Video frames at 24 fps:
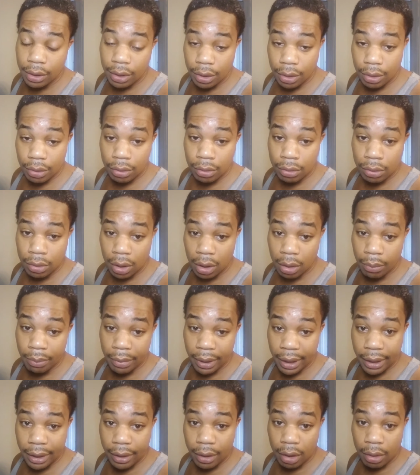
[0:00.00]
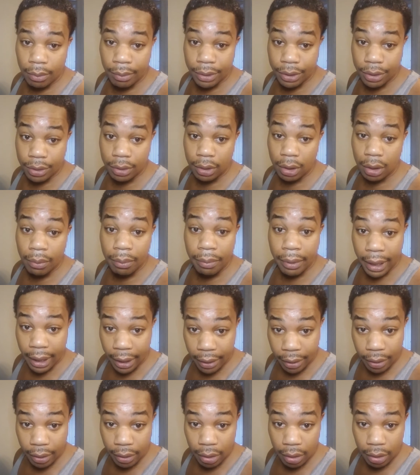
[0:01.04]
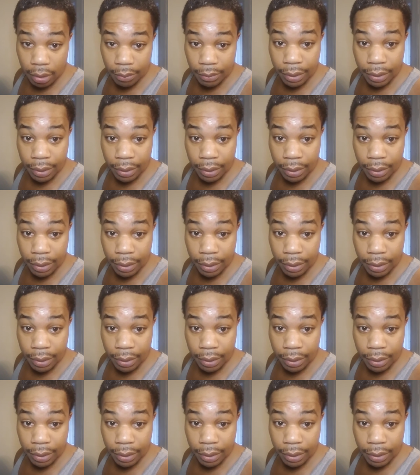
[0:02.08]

do you look bigger, but you look better,